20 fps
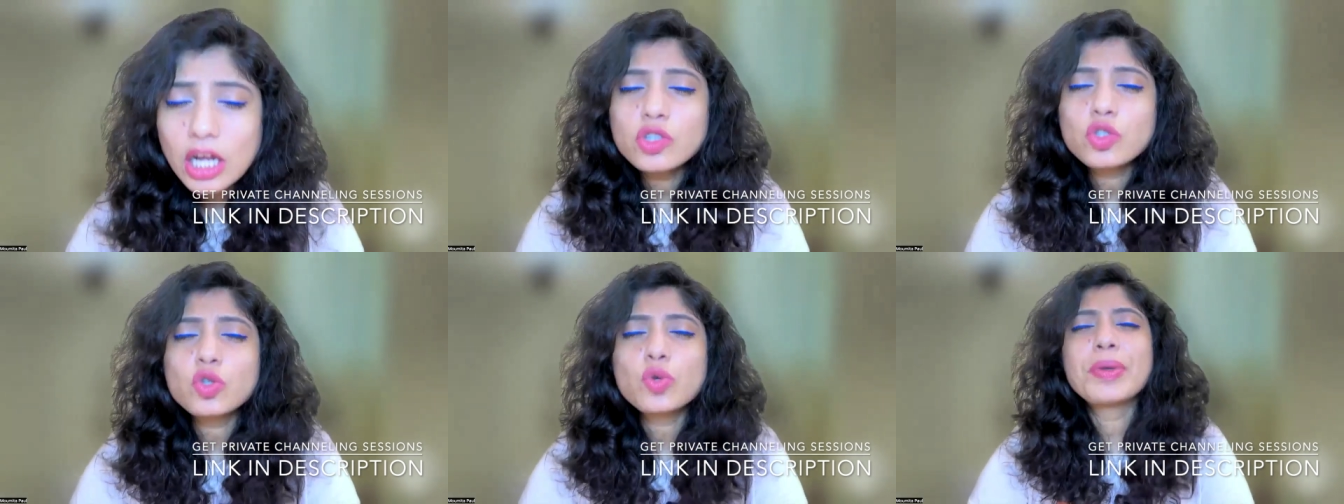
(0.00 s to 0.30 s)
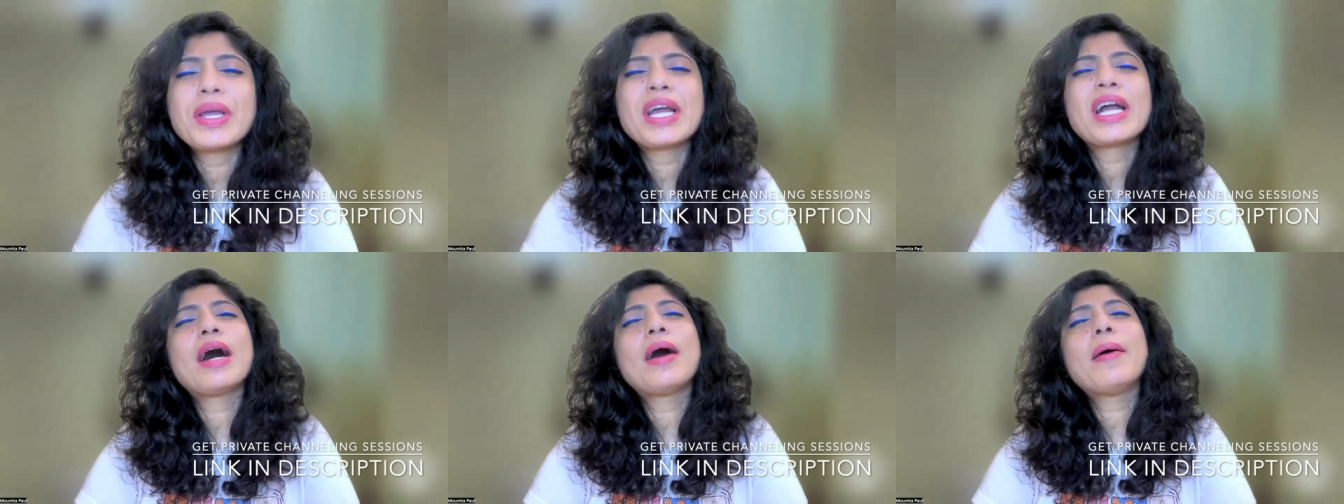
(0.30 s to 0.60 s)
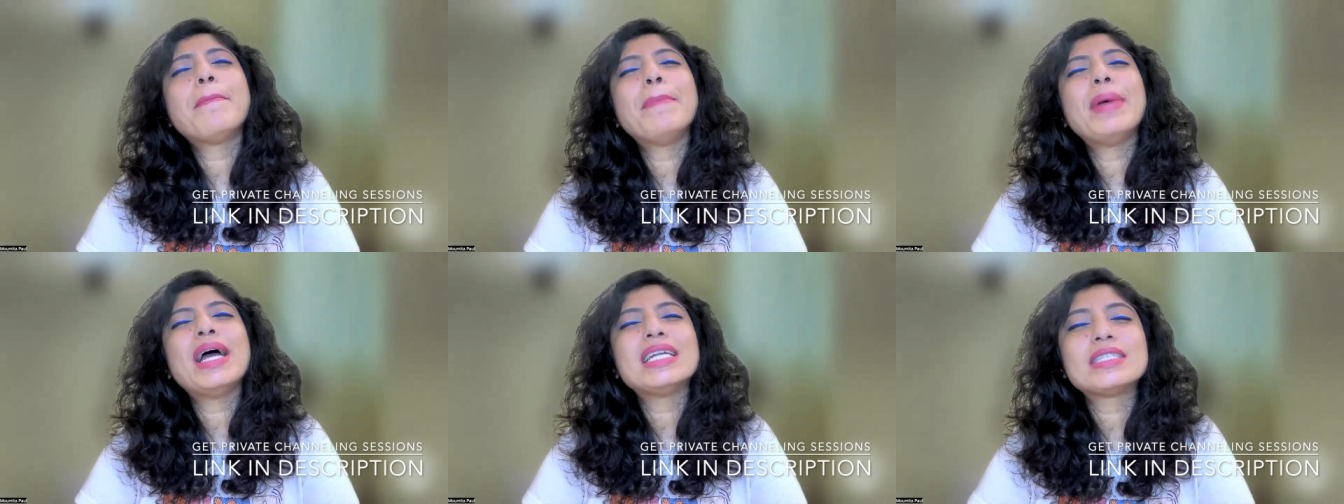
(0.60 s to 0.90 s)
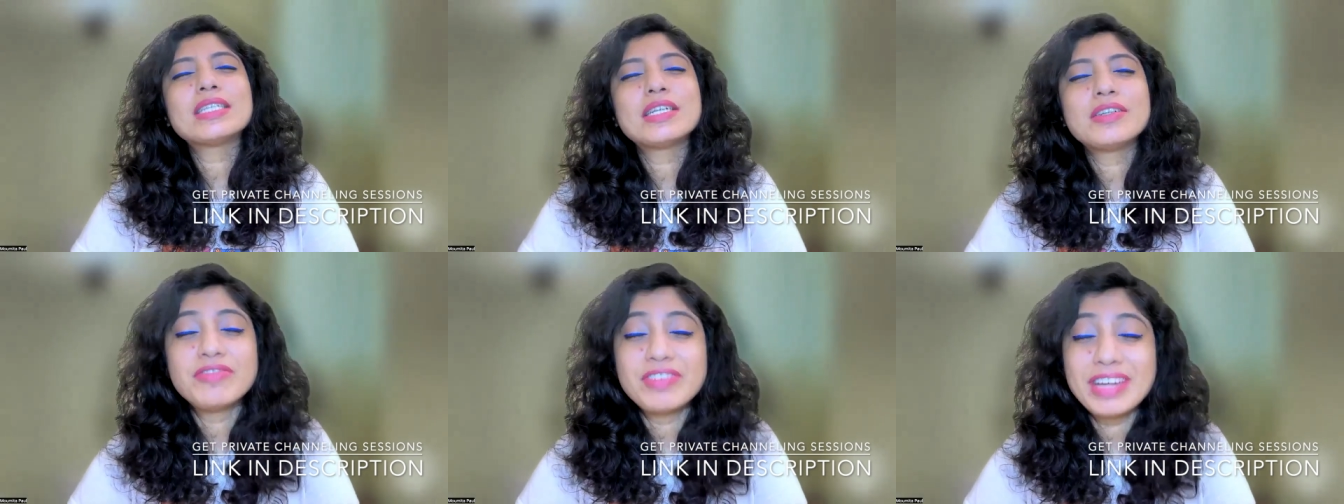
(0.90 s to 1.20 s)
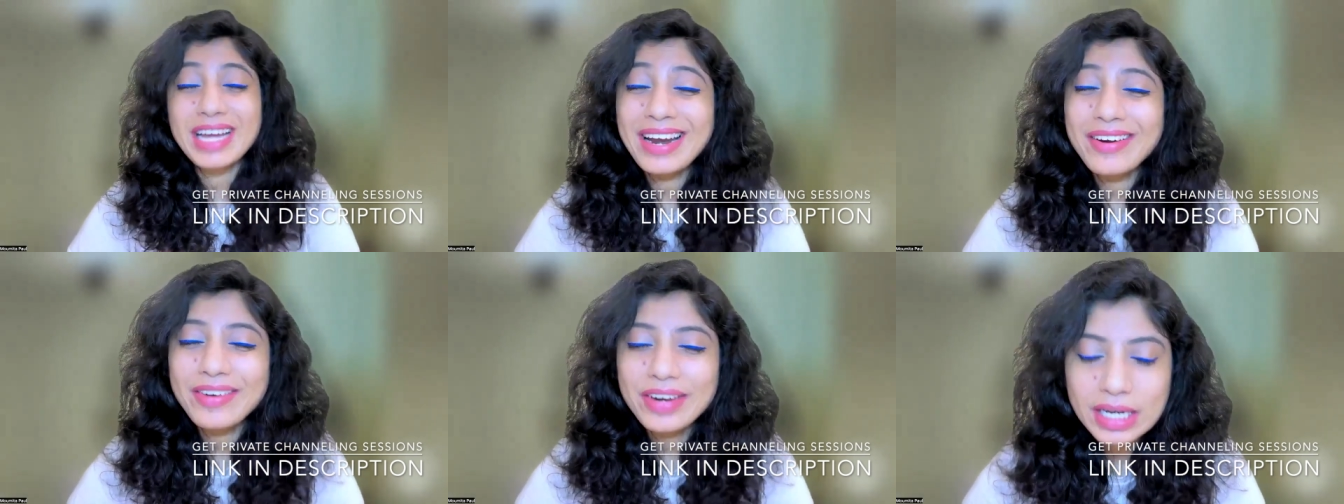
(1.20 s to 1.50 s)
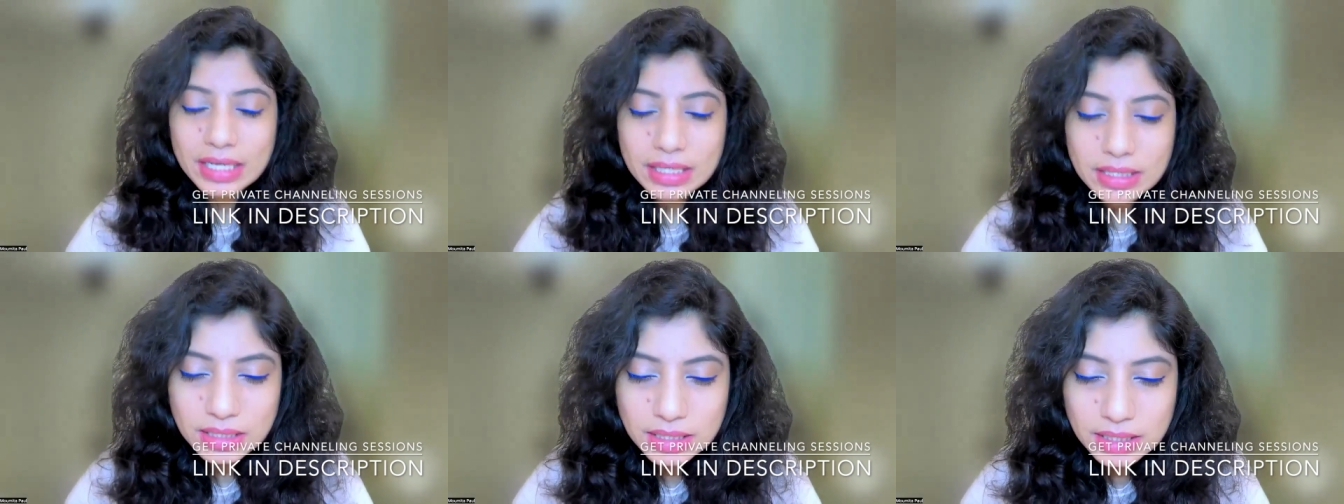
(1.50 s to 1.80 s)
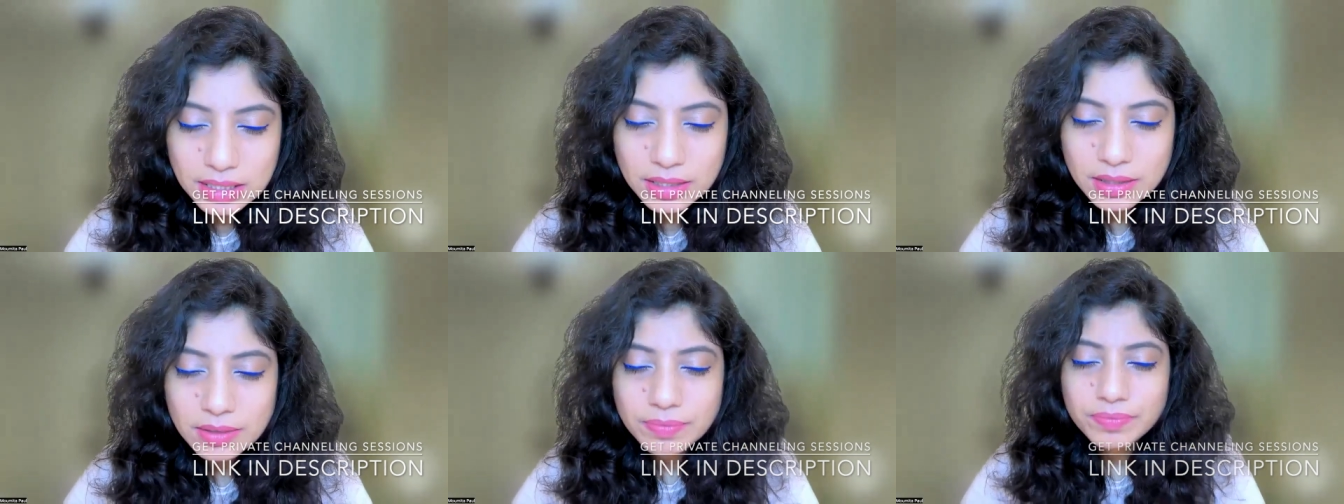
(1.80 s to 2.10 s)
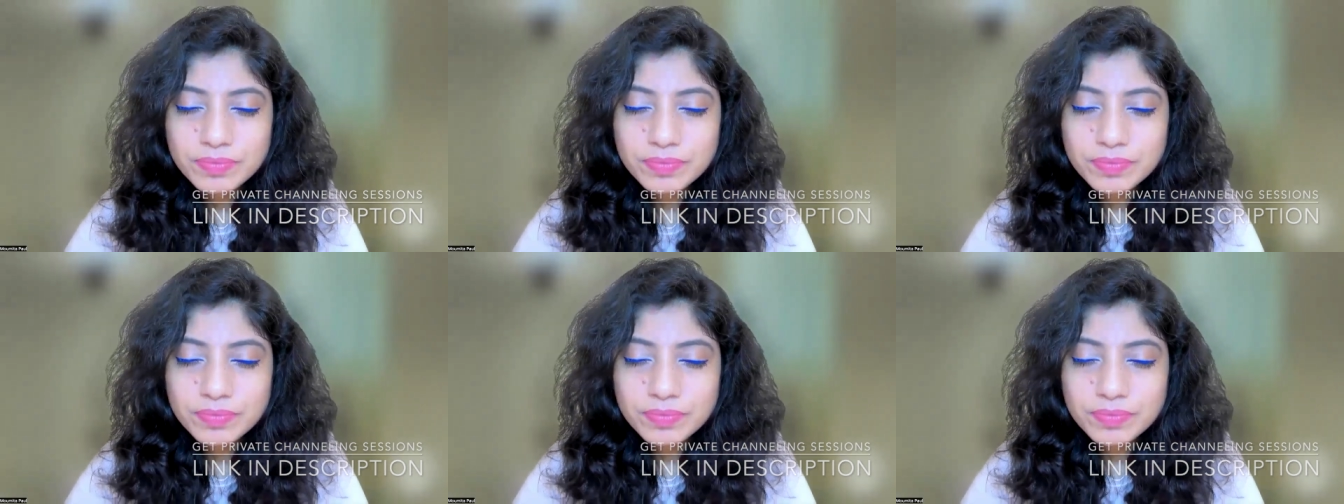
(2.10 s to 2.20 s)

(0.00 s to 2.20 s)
to become better variants,